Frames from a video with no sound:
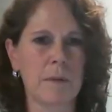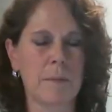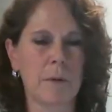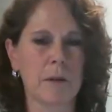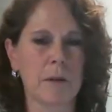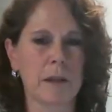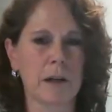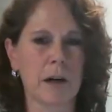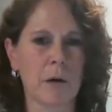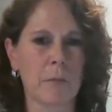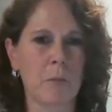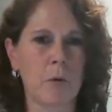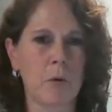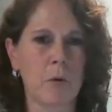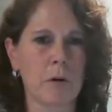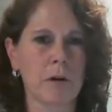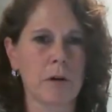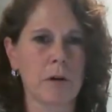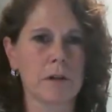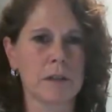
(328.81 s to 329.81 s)
people in our
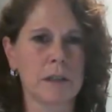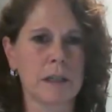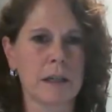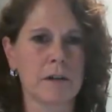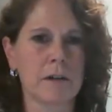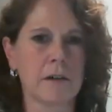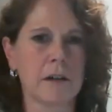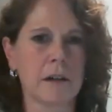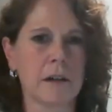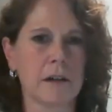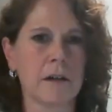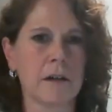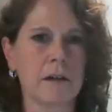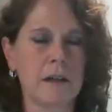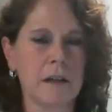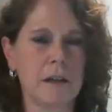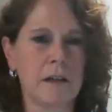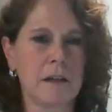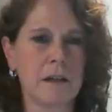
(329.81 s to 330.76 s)
poorest area